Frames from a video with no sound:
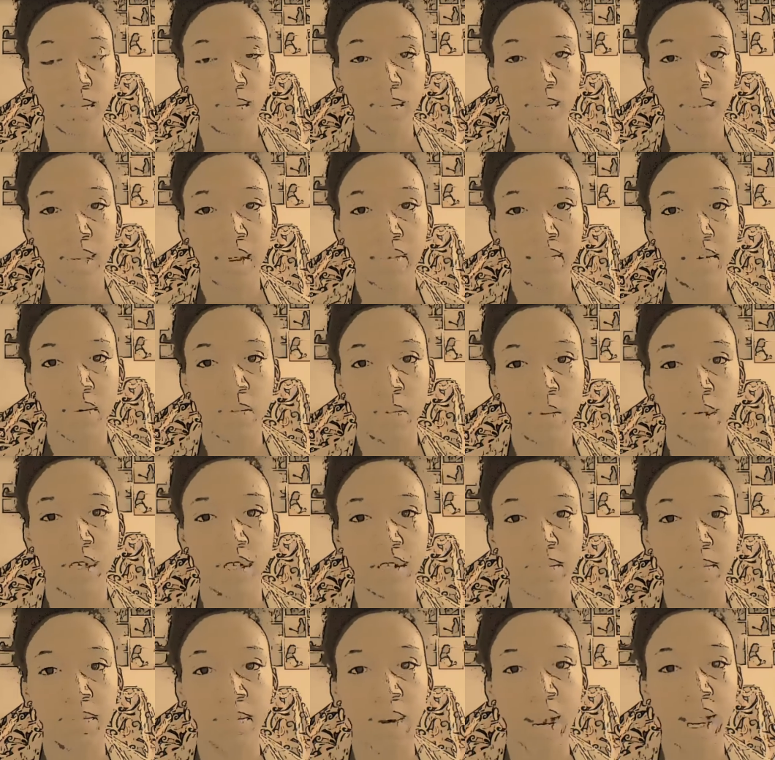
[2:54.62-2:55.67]

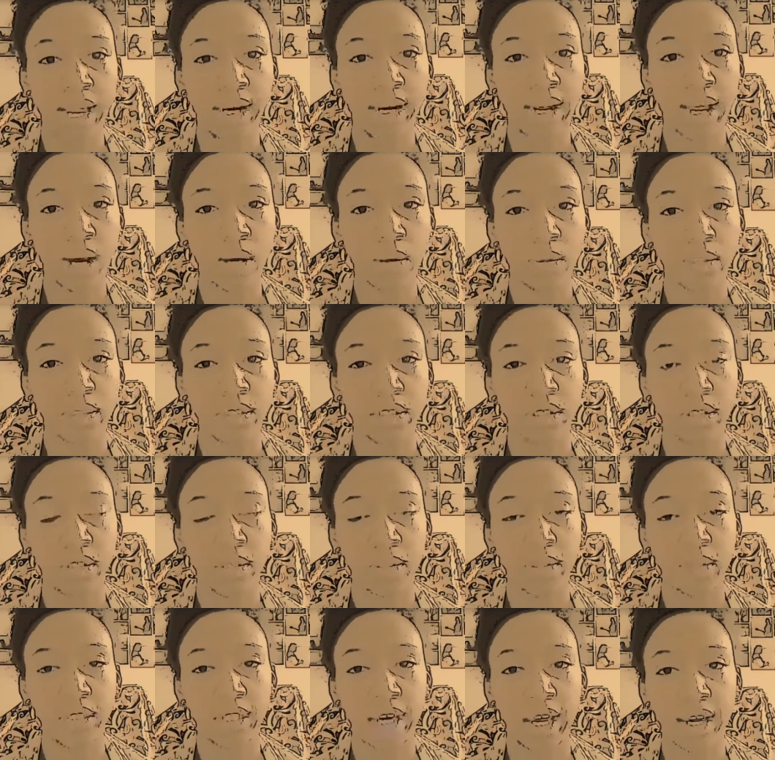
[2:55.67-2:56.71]
everyone by now should know
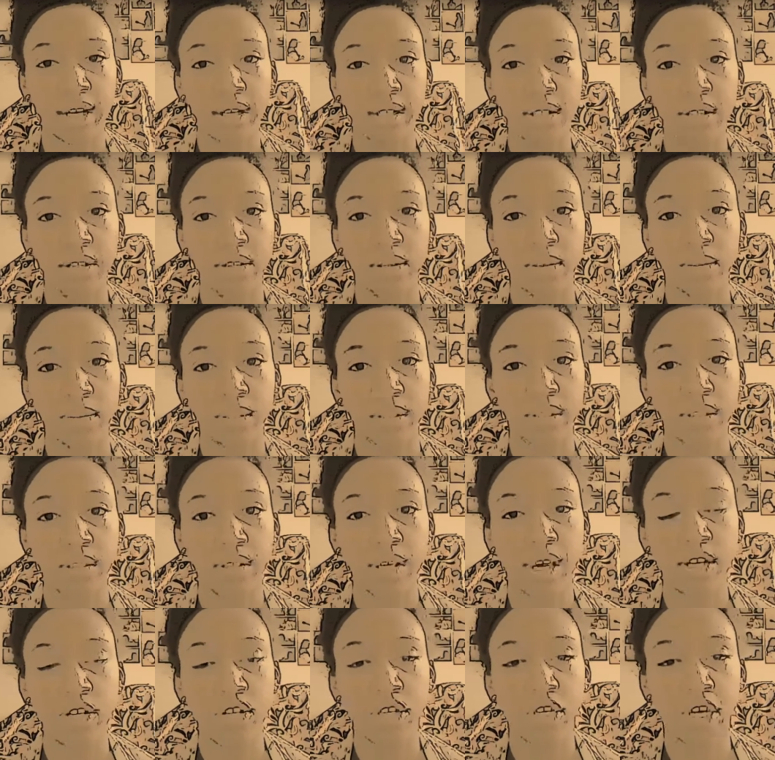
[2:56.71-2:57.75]
that the
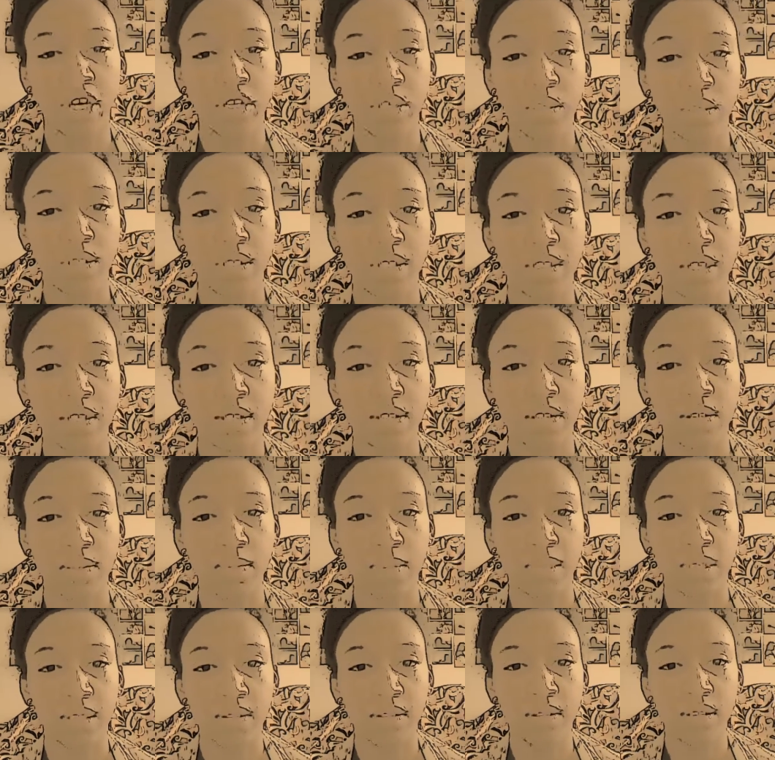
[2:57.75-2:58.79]
education system
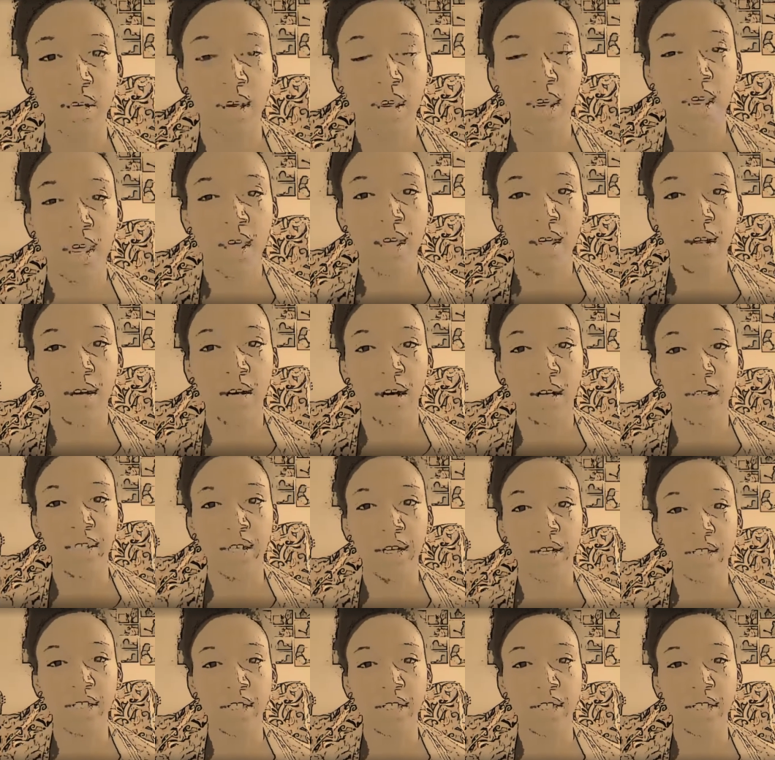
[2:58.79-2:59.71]
is not there to